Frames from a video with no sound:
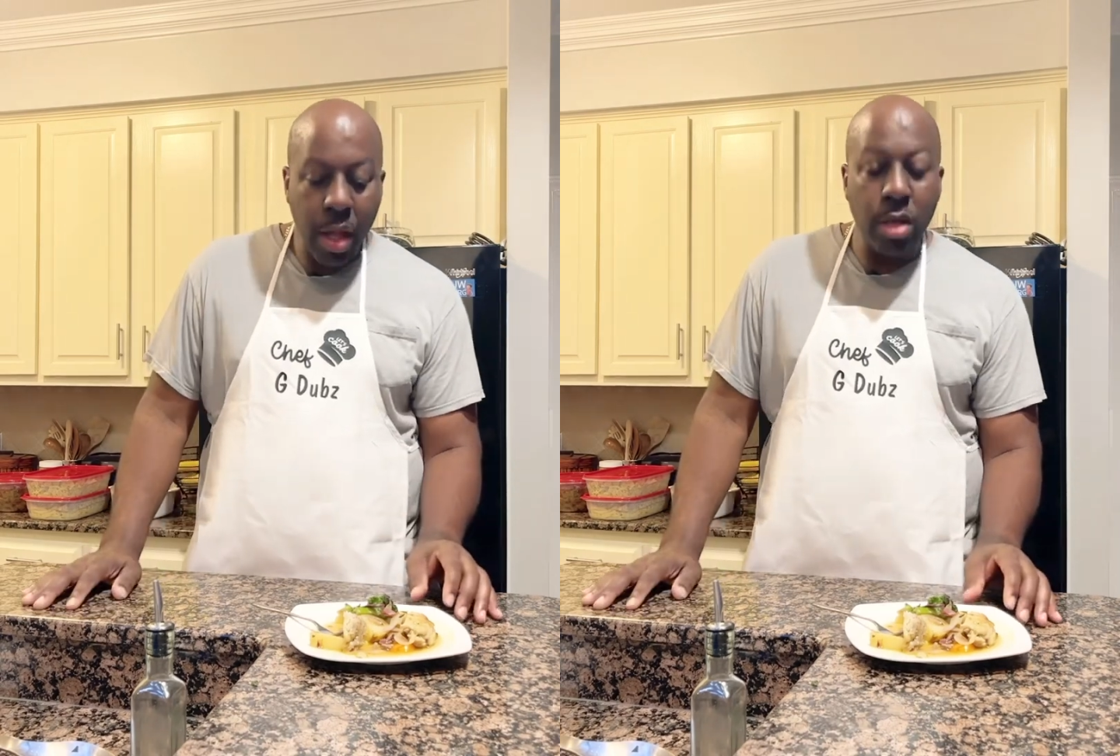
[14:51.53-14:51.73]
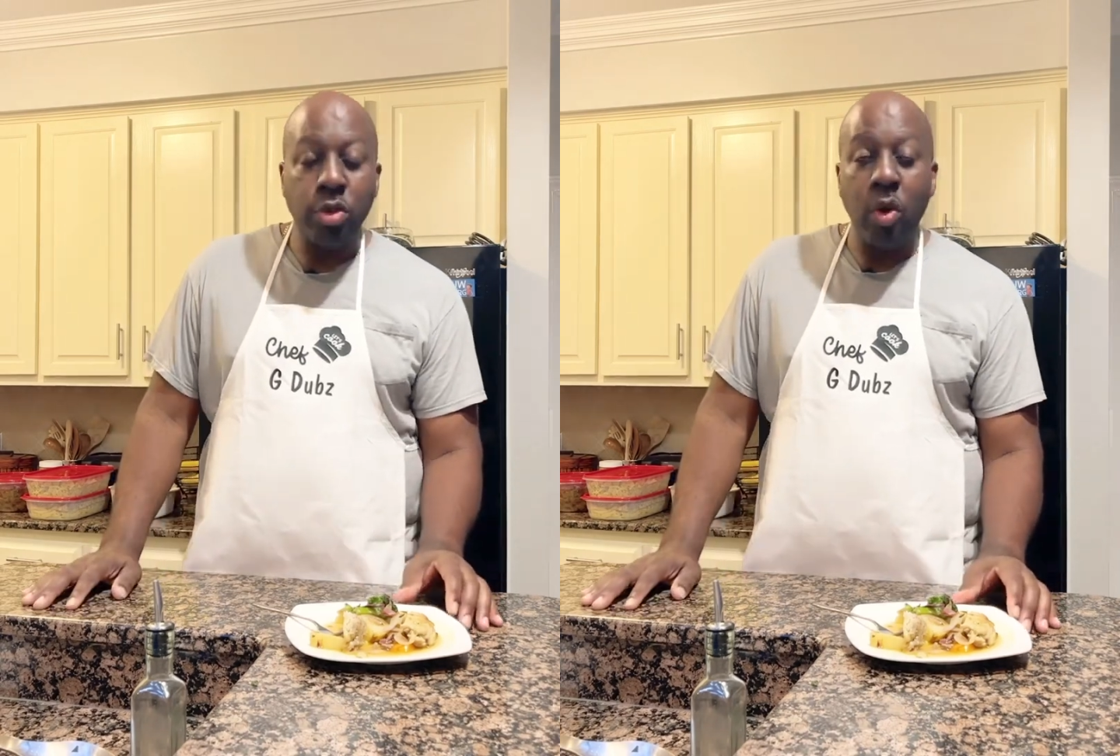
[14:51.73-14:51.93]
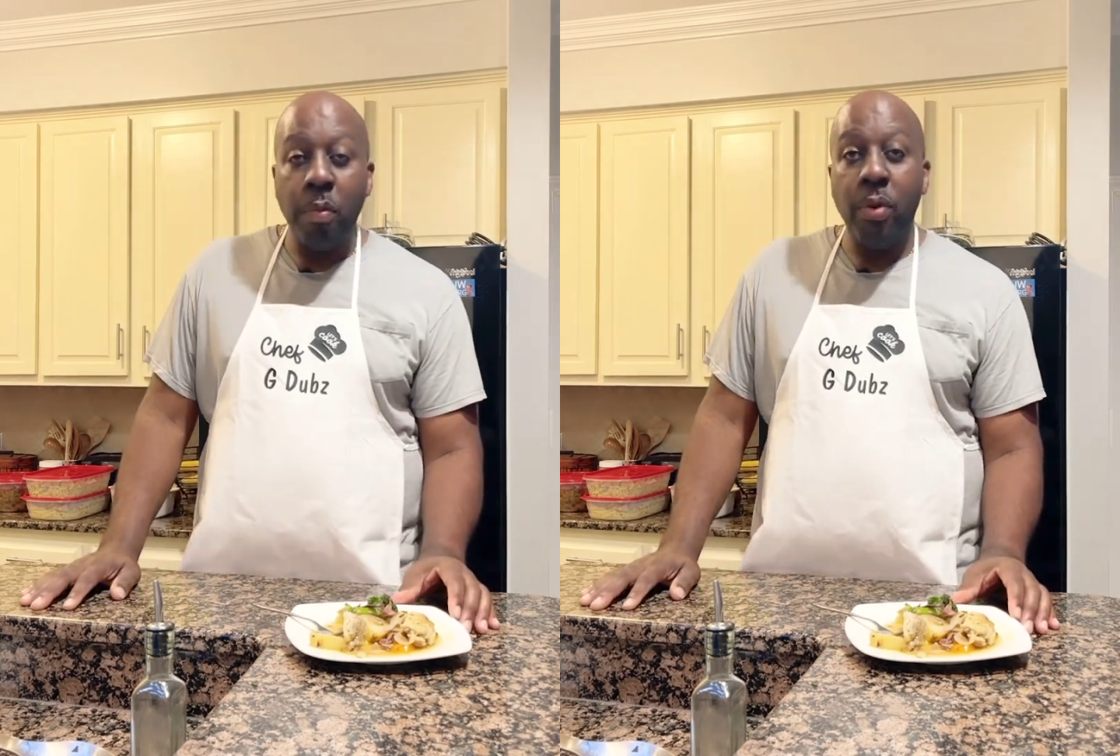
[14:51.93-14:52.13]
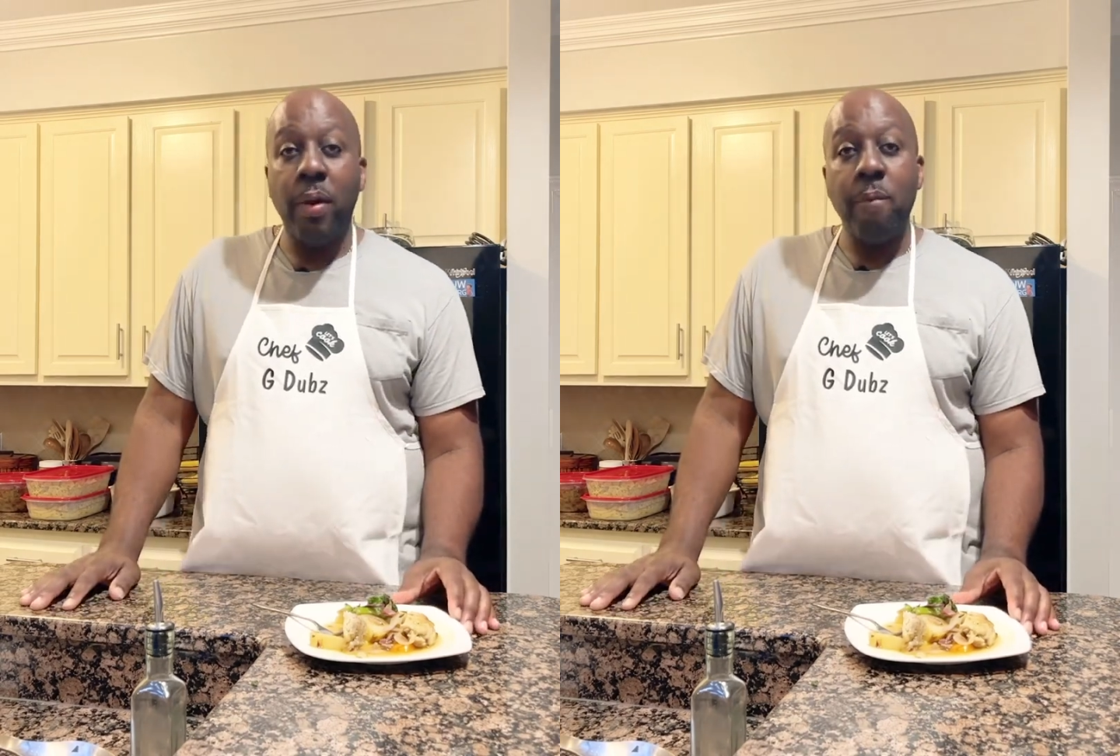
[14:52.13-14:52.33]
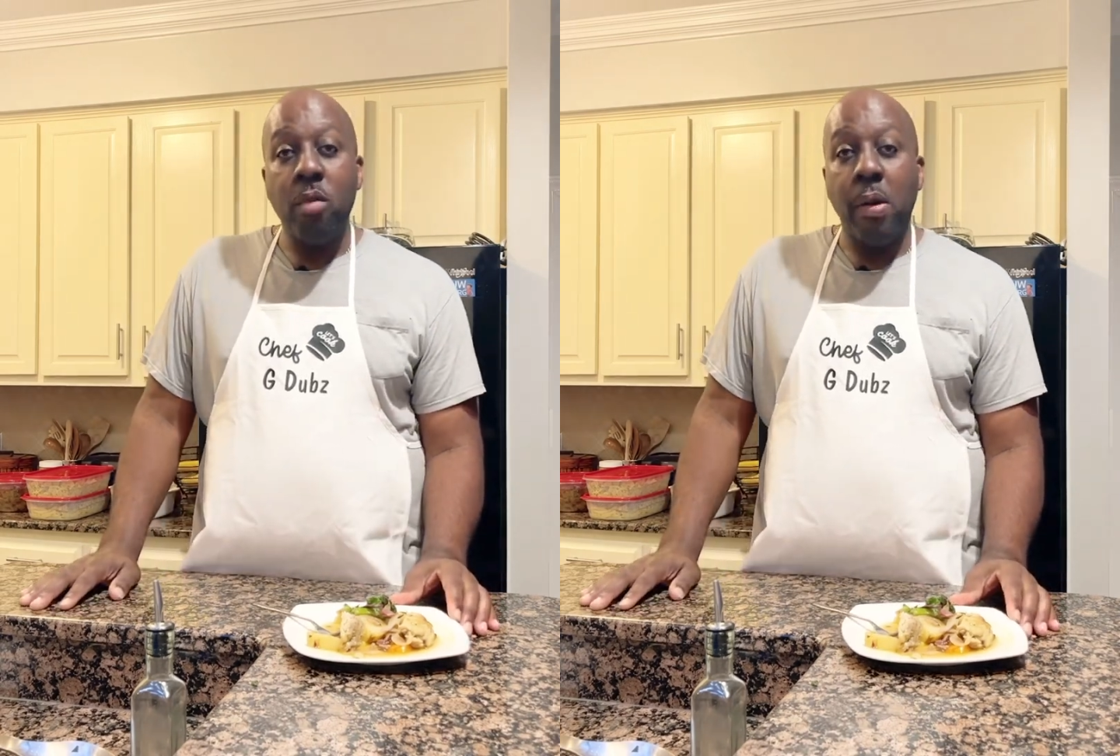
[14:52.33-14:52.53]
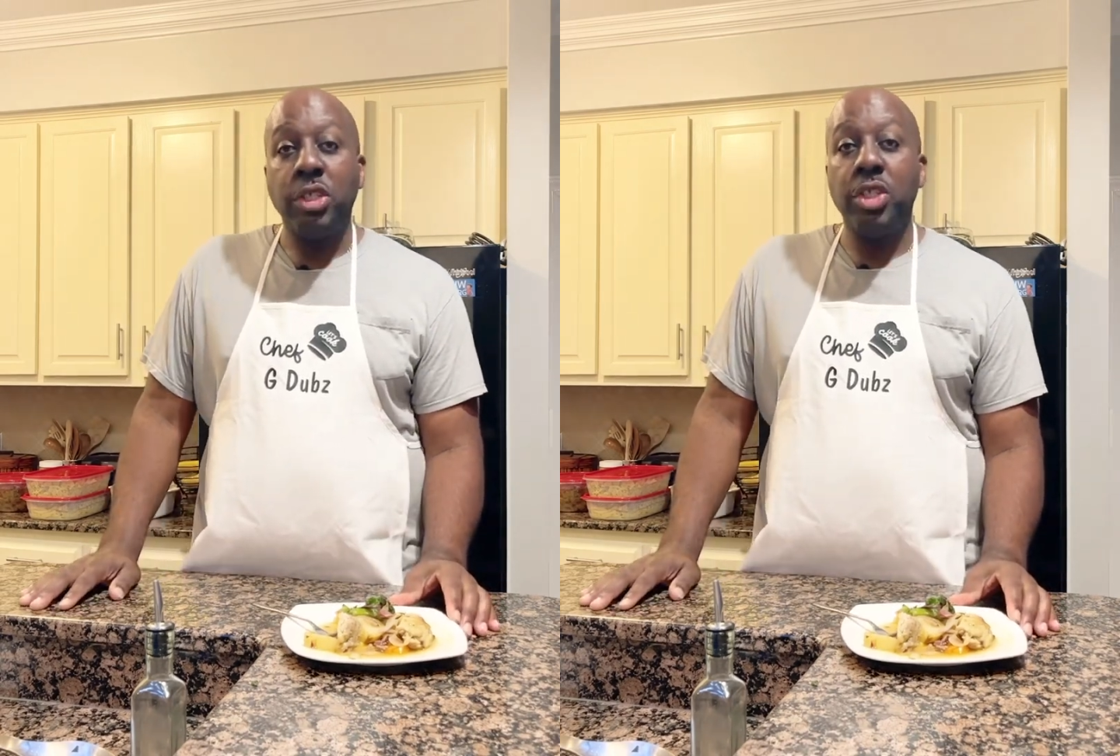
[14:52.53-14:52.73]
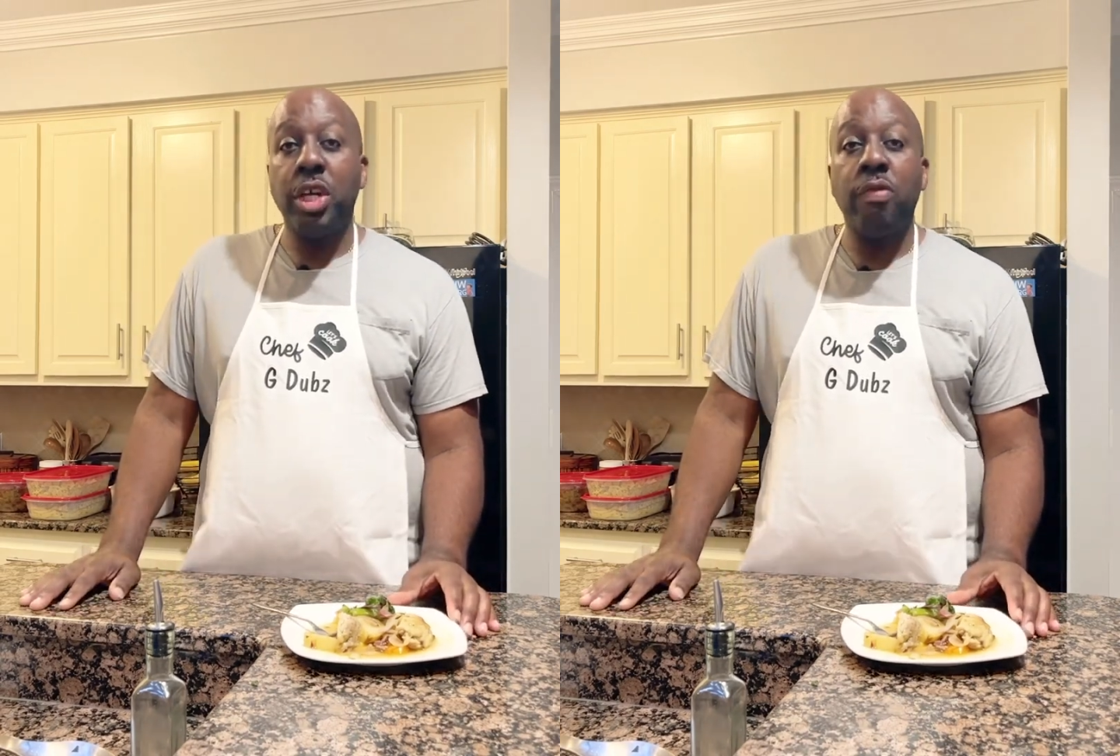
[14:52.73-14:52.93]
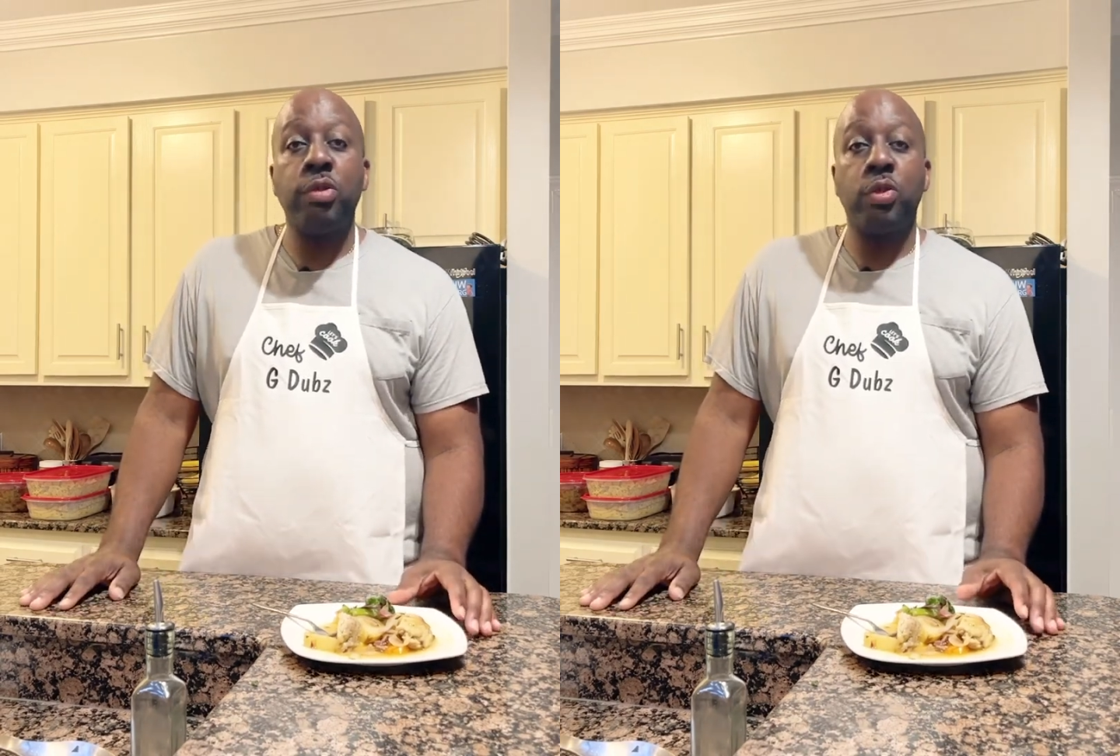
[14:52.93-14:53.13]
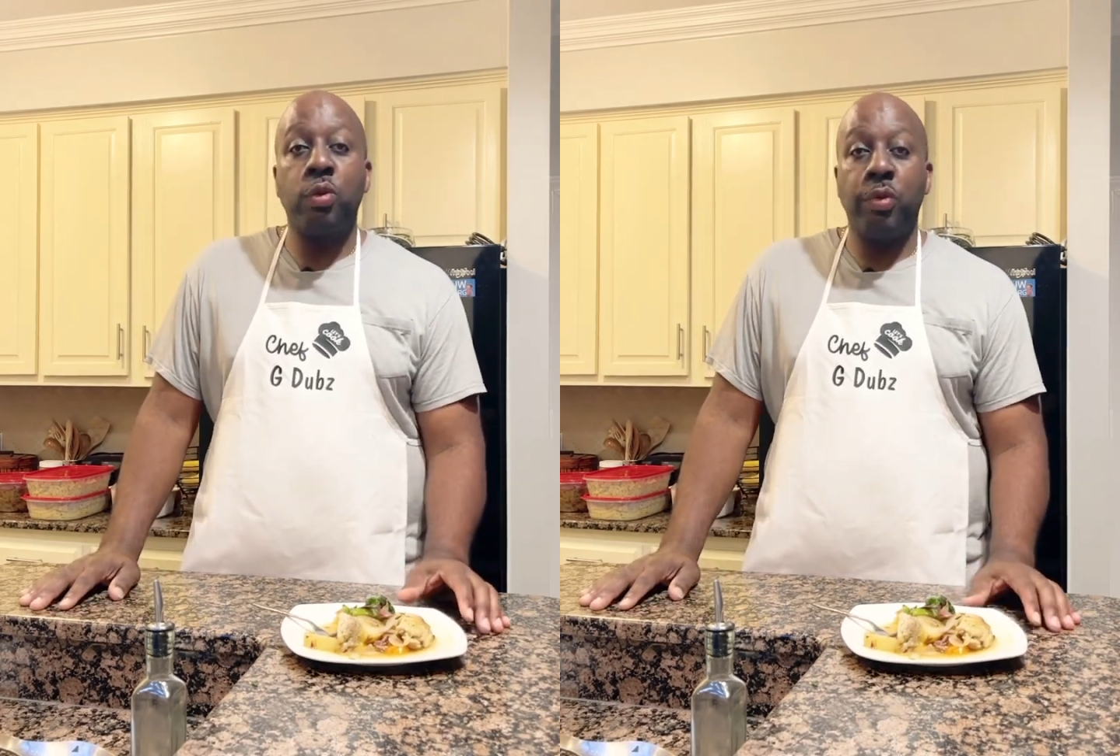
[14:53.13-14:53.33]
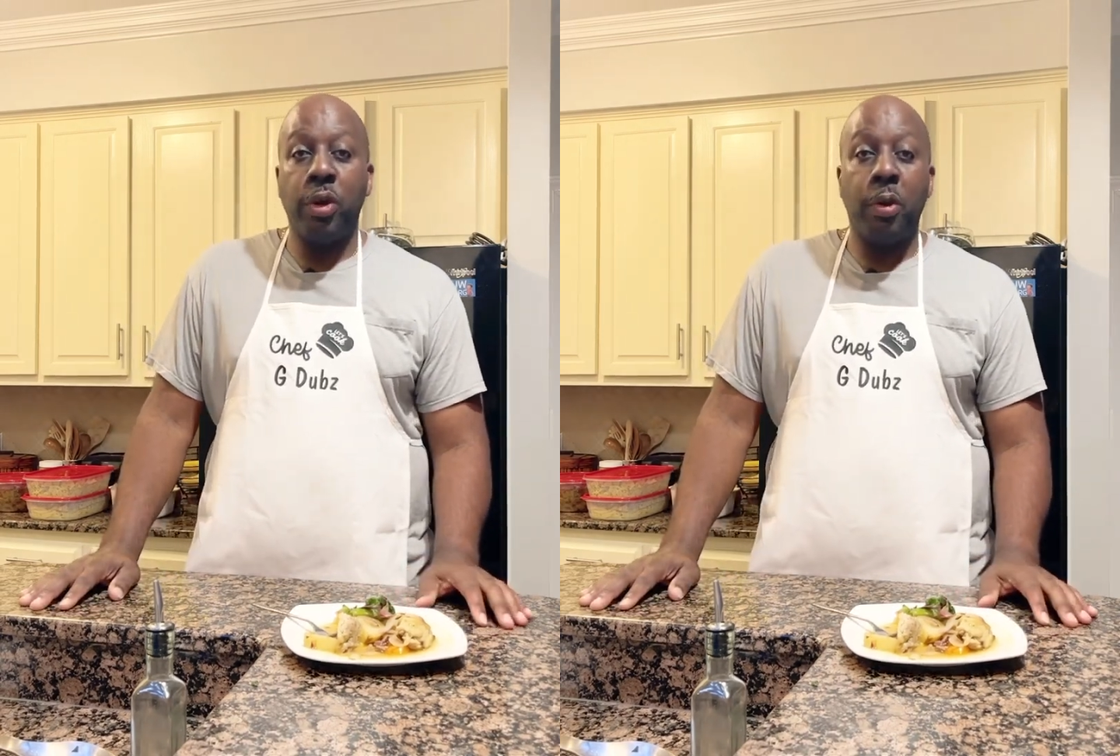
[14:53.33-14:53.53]
It's on point. Chicken
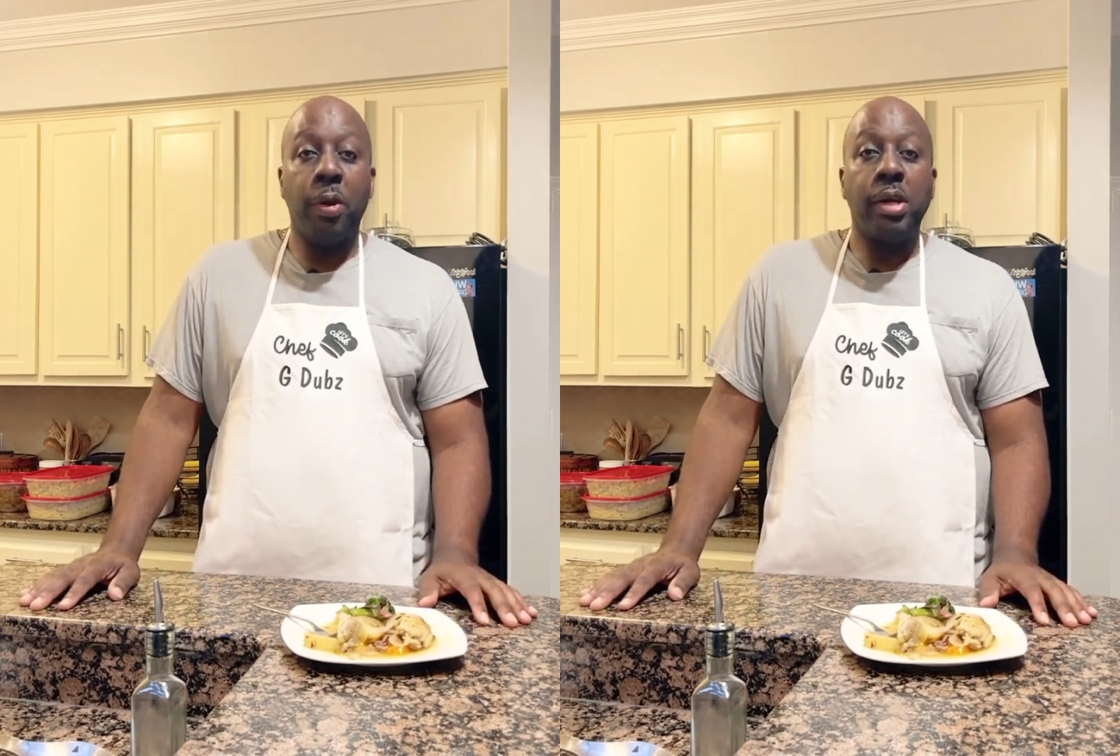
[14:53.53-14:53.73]
Vesuvio.